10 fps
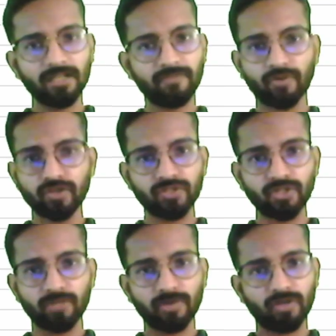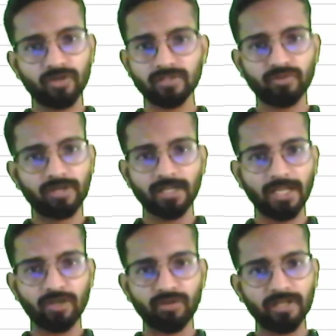it for sure because you can
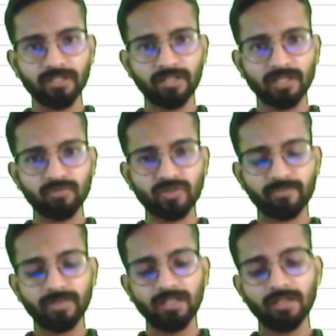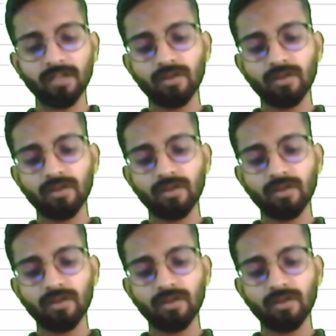calculate in the terms of money.